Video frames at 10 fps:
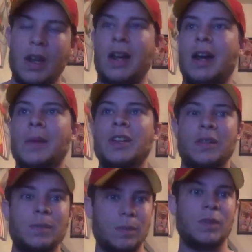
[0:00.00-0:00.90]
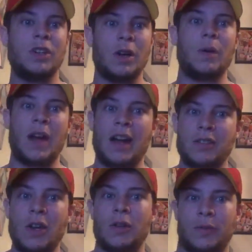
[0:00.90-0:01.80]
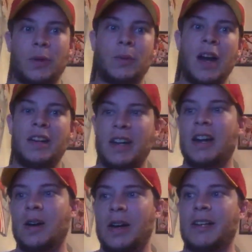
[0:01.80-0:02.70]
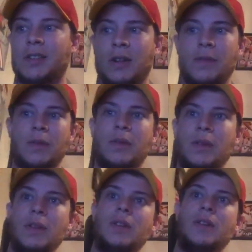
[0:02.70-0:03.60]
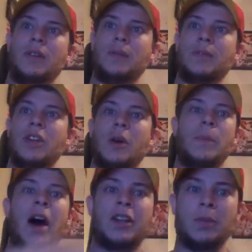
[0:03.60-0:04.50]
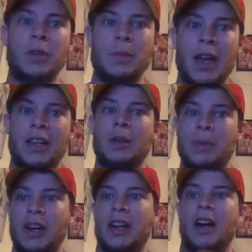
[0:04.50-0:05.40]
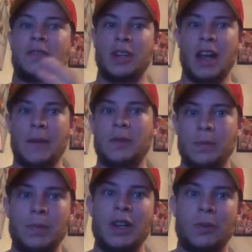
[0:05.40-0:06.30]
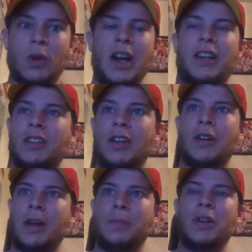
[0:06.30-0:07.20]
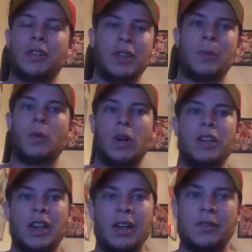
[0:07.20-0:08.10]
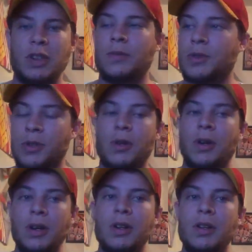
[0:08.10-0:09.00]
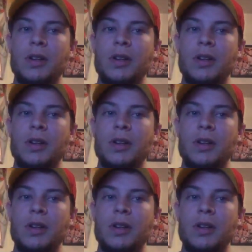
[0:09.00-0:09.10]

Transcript: I mean, as goes for right now, as of, possibly making the playoffs and being ranked, that'd put us number 1 in the AFC for sure.